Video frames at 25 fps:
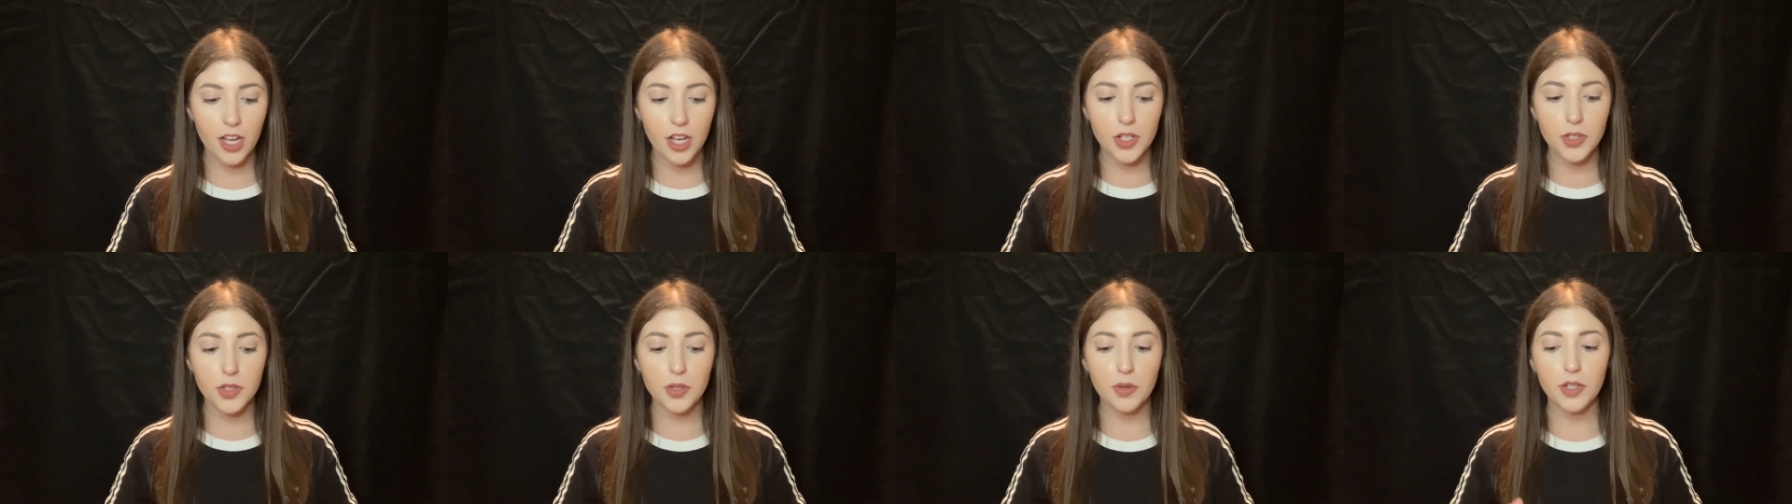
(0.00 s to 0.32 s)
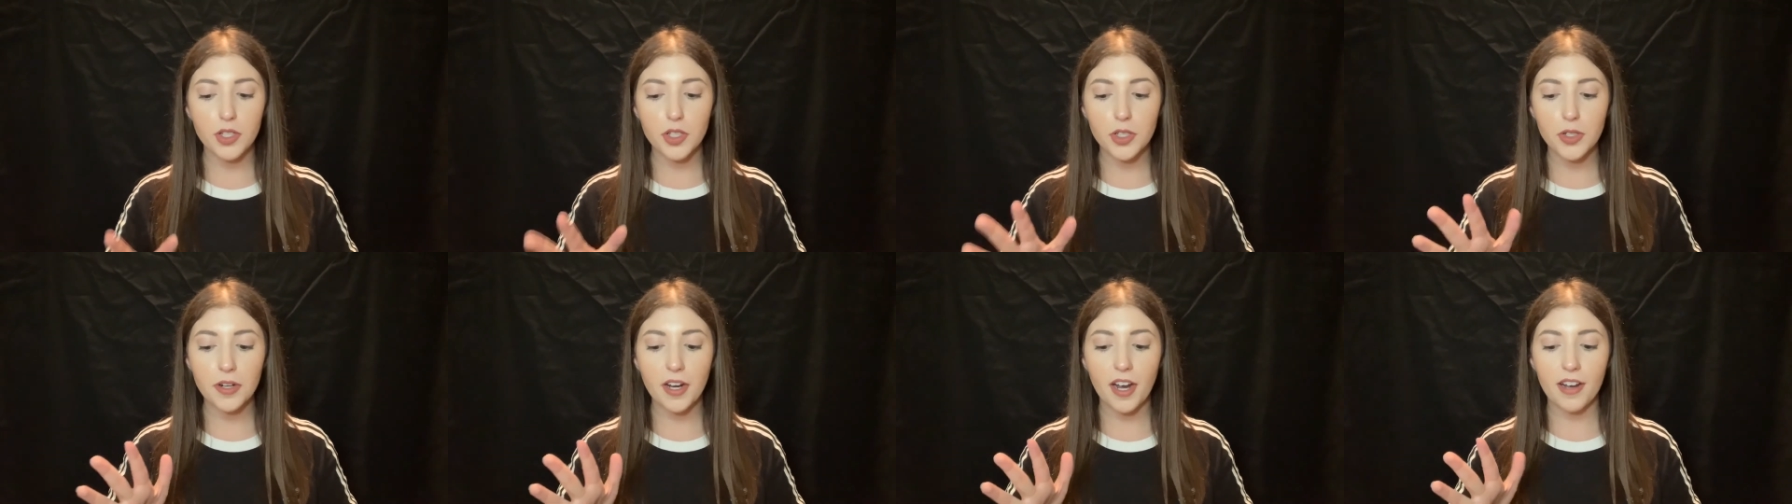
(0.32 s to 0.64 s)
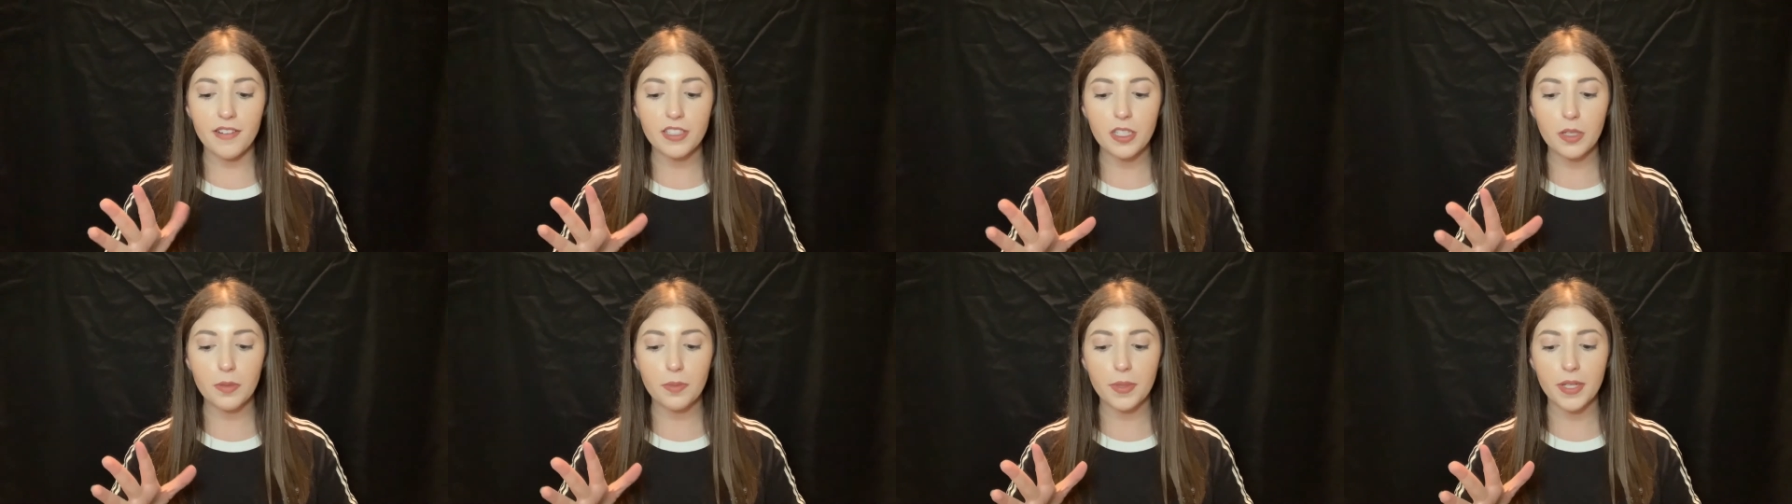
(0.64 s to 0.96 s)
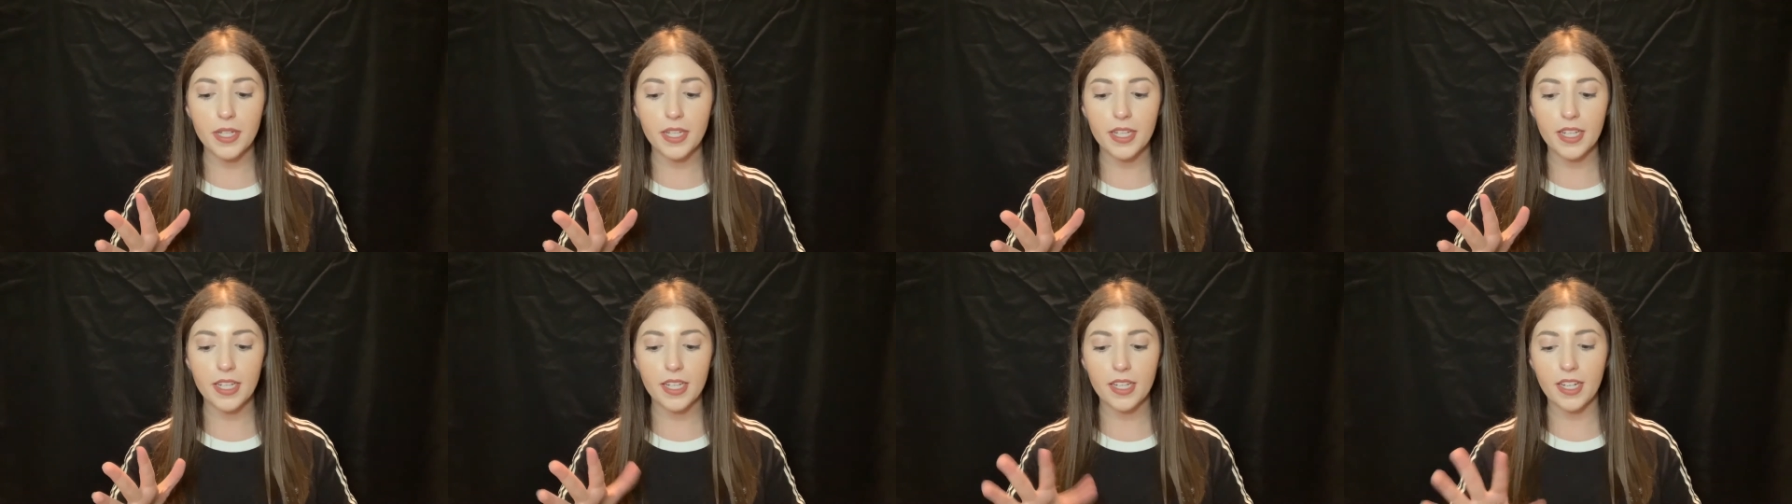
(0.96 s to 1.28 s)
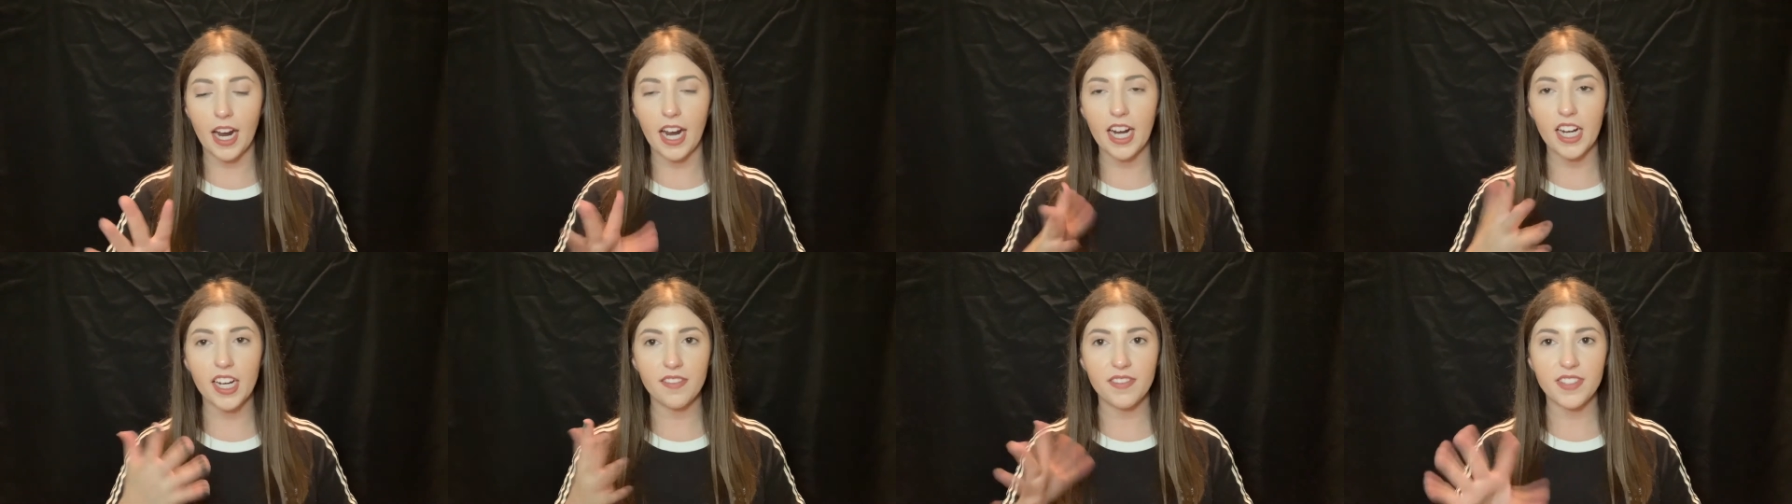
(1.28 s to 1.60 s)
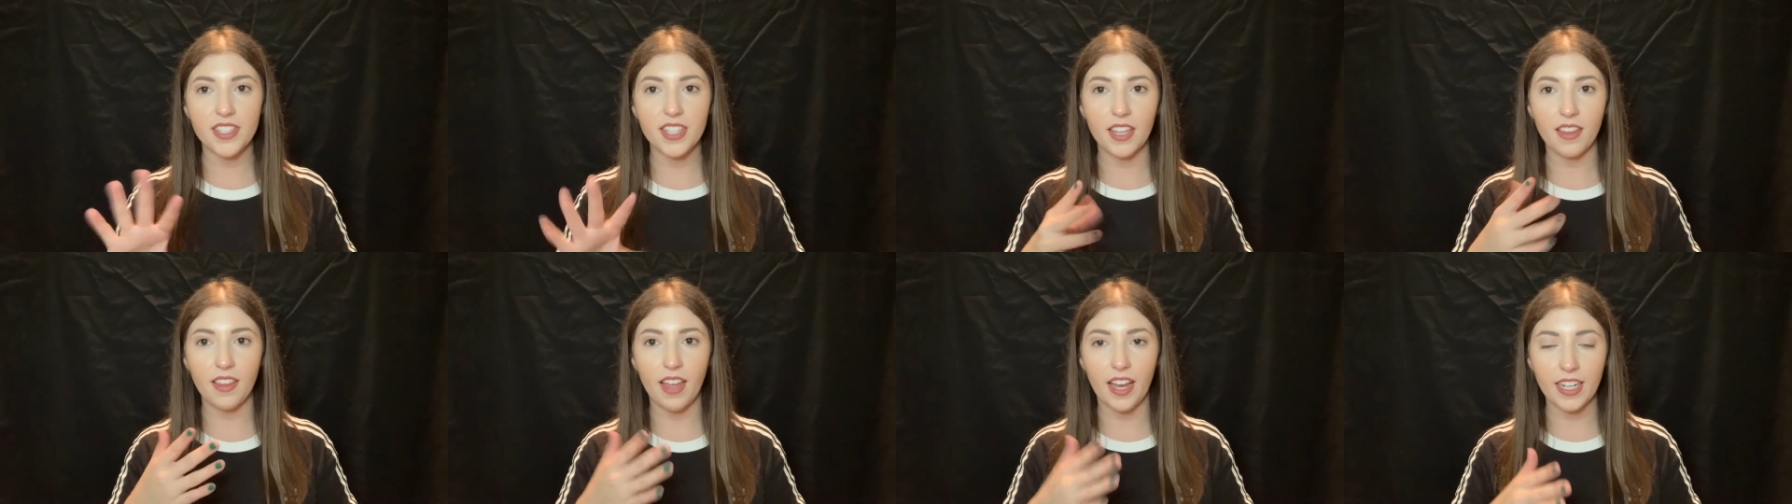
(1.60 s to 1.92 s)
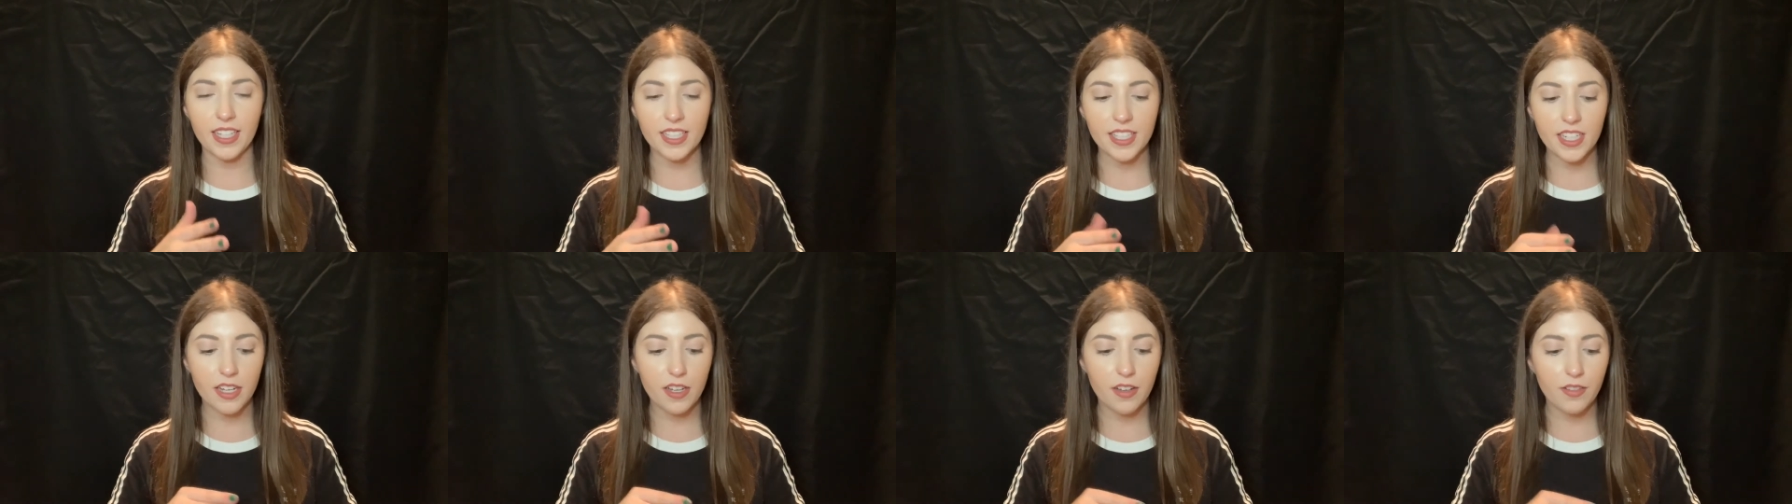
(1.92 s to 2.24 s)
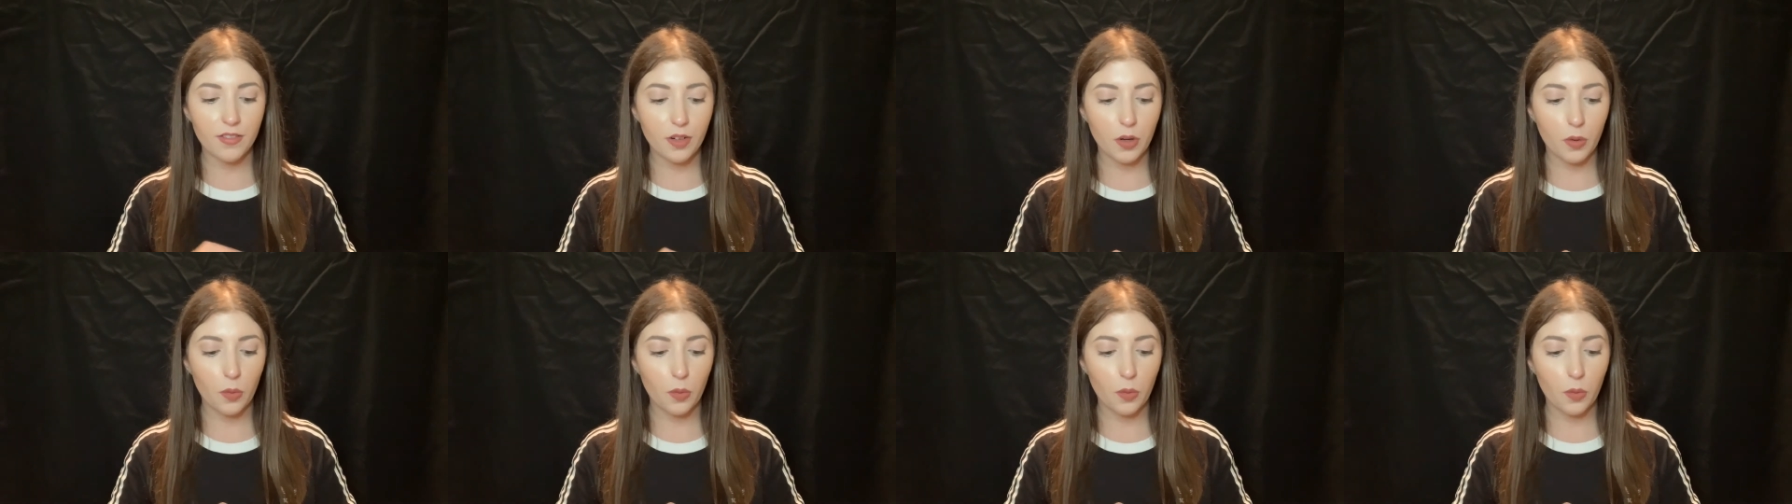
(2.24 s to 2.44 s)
So I do have to be kind of selective